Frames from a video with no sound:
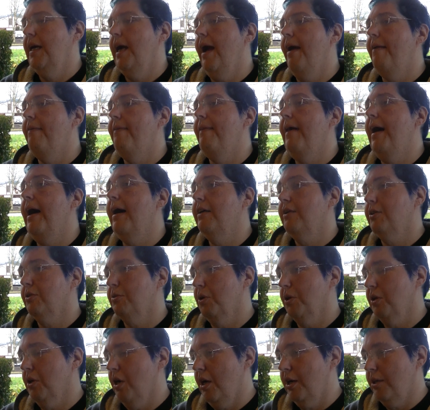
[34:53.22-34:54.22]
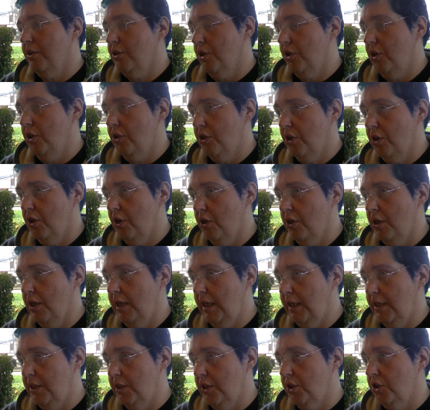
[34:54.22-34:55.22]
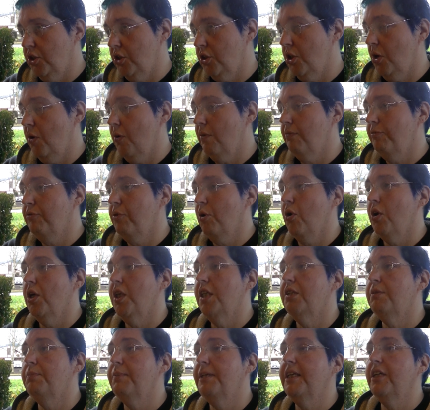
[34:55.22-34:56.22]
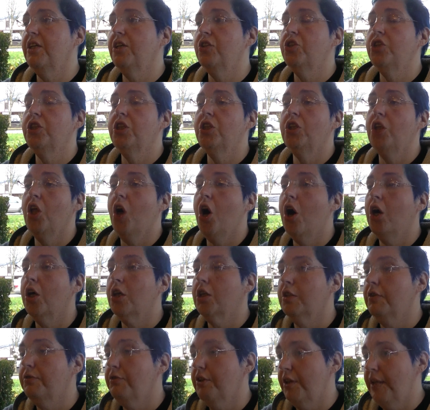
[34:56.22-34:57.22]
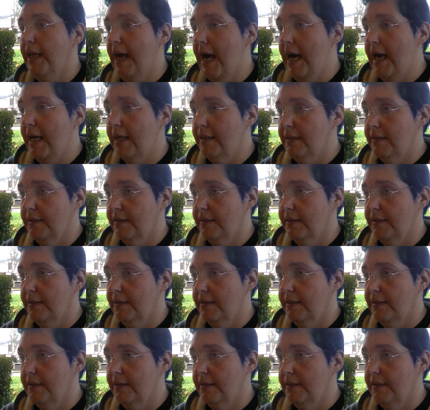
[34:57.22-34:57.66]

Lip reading: And that's what God turned her into stone for, is because she longed for that.